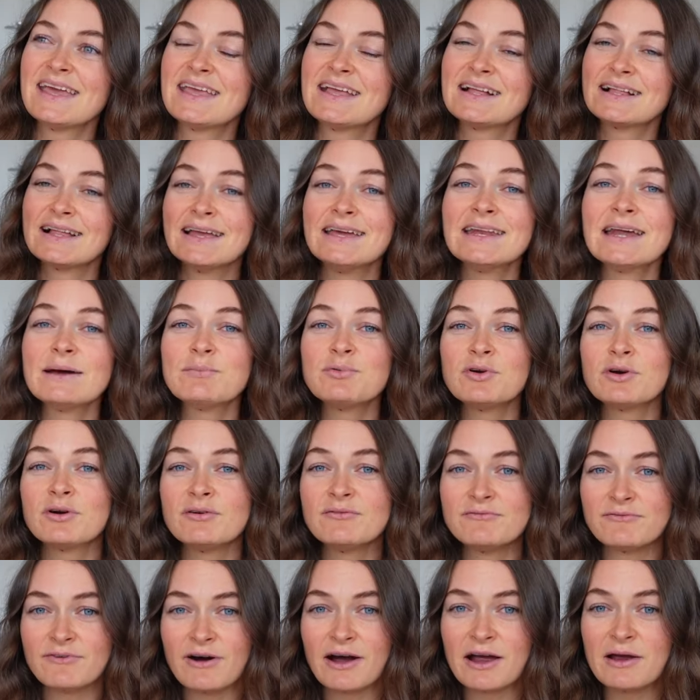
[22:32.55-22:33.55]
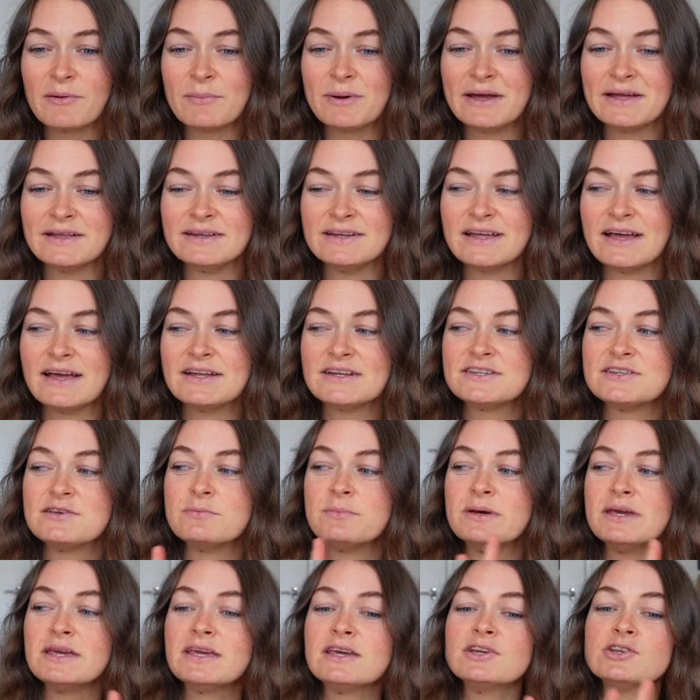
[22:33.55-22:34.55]
Clean up your environment to
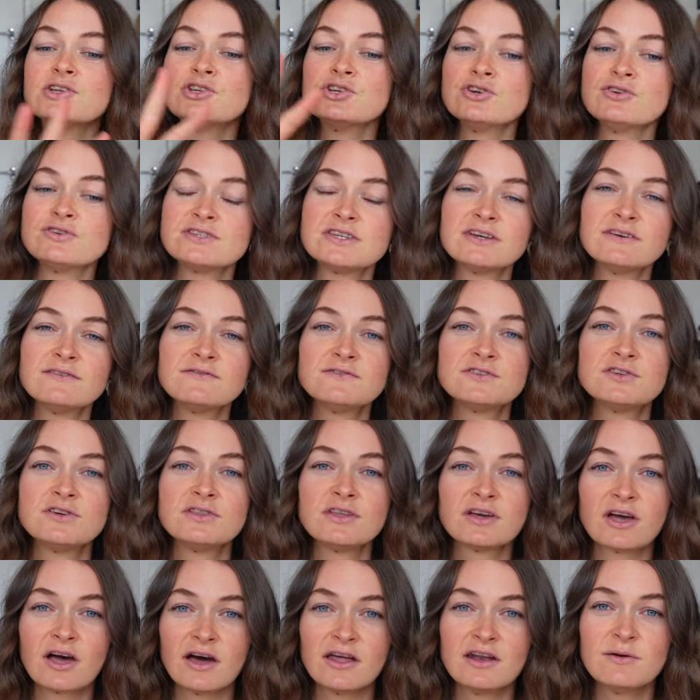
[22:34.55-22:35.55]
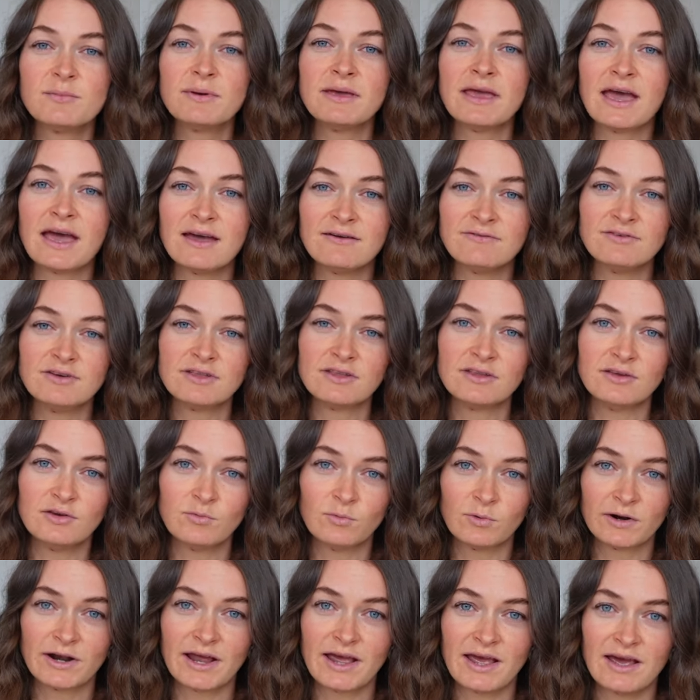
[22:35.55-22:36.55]
be conducive to the kind of behavior that you
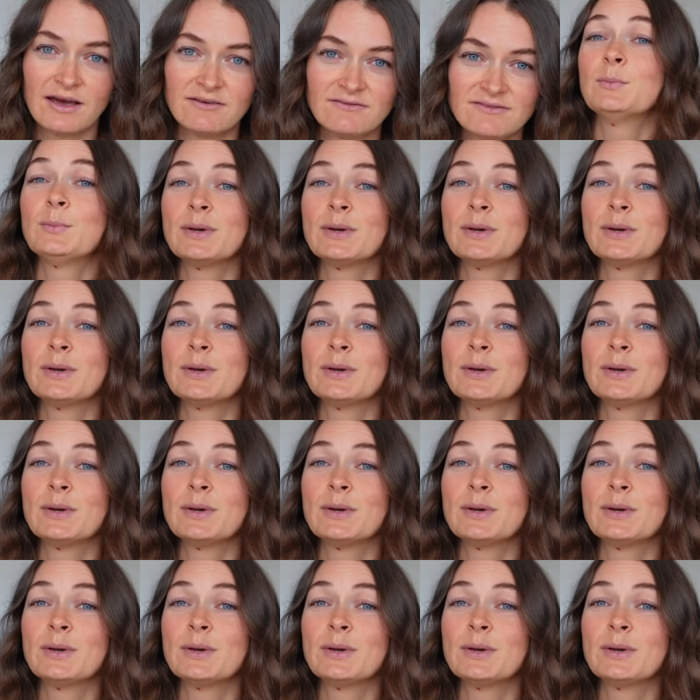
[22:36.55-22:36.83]
want to have.